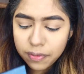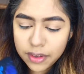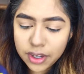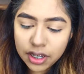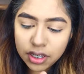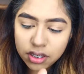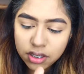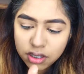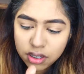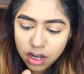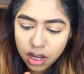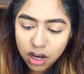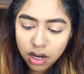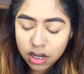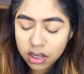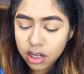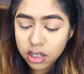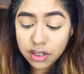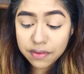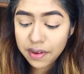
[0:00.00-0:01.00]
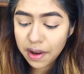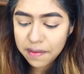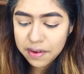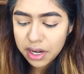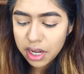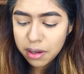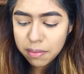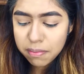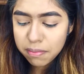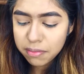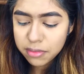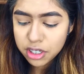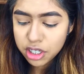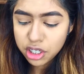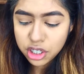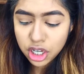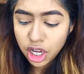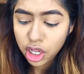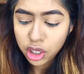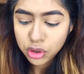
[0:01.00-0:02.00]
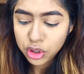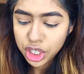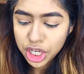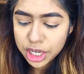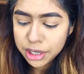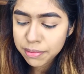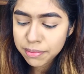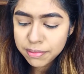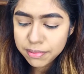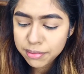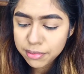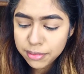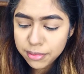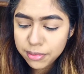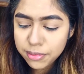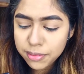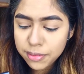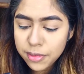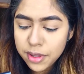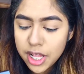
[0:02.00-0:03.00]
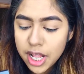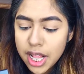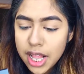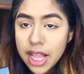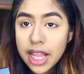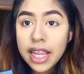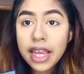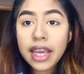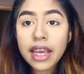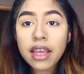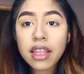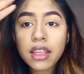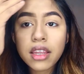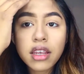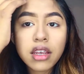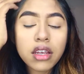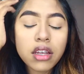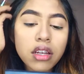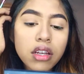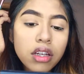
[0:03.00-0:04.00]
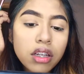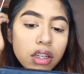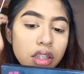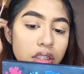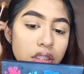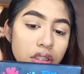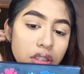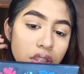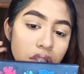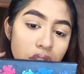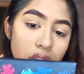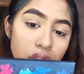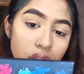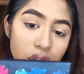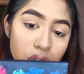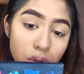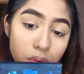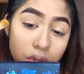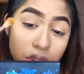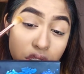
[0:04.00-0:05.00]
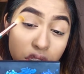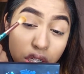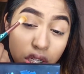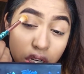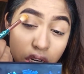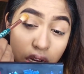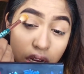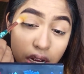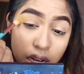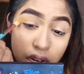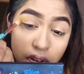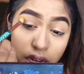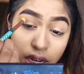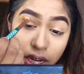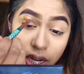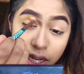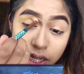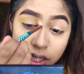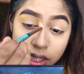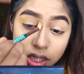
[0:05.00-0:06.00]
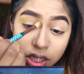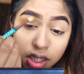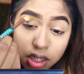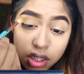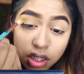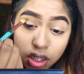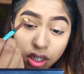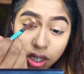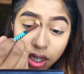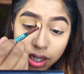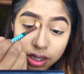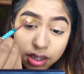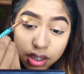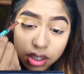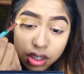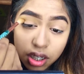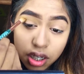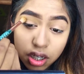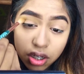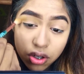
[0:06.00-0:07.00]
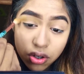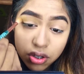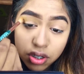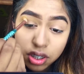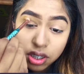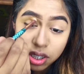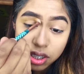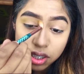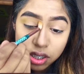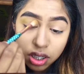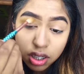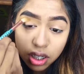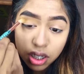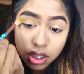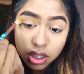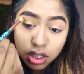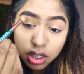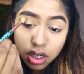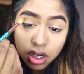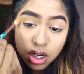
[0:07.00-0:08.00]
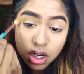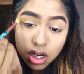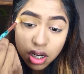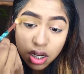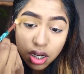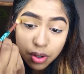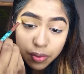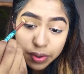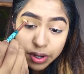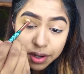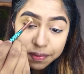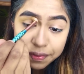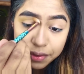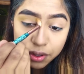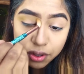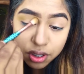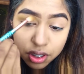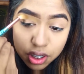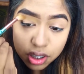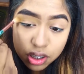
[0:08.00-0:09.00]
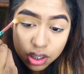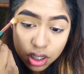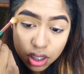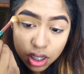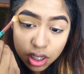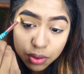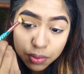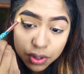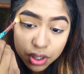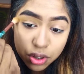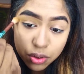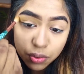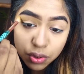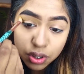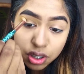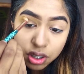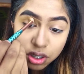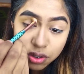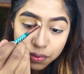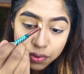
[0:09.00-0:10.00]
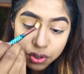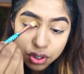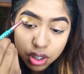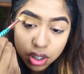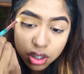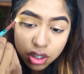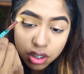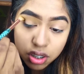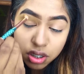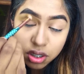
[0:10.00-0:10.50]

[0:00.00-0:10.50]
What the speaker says: It doesn't even have a name, it's just yellow shade. And then you're just gonna go into your eye. I did this look yesterday to go to Disneyland. I wouldn't even go to Disneyland, we just went in Sephora.